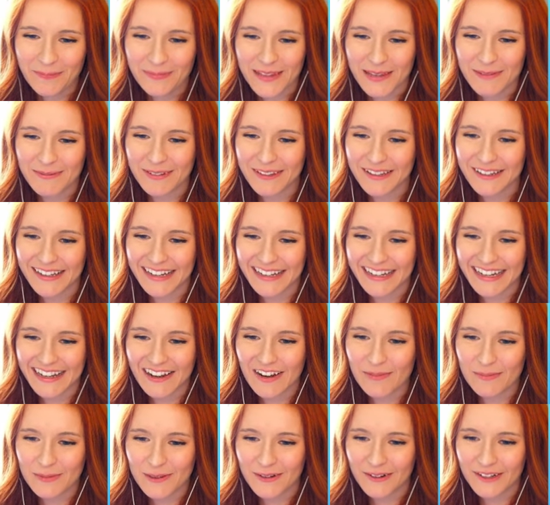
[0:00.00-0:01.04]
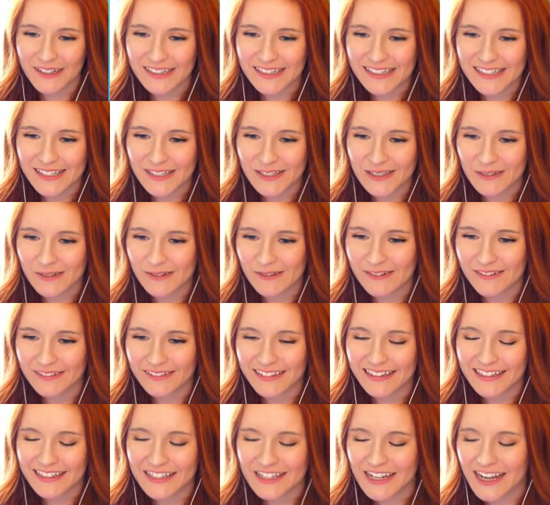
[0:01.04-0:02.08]
I'm good. I hope you are too.
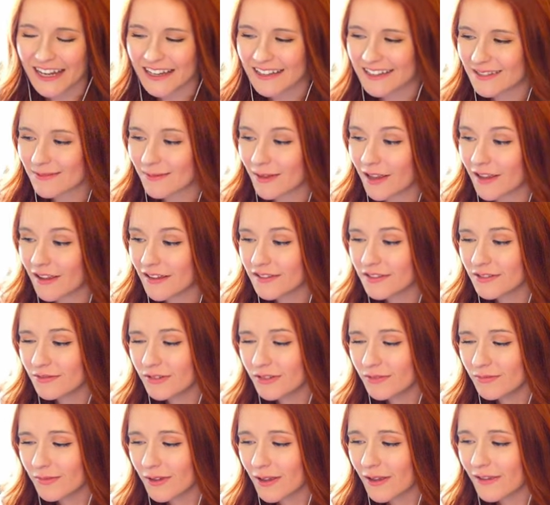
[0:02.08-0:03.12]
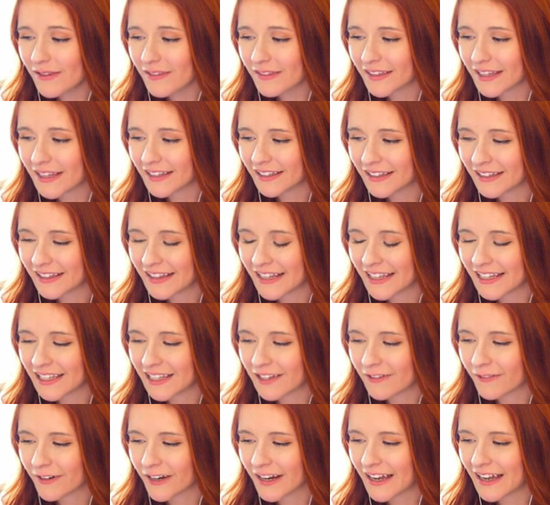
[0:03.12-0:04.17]
in the chat as well. Doing well. Thank you. Thank
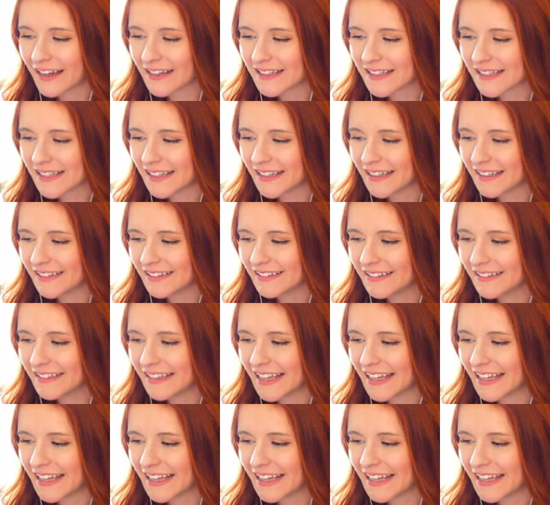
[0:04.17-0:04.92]
you for asking.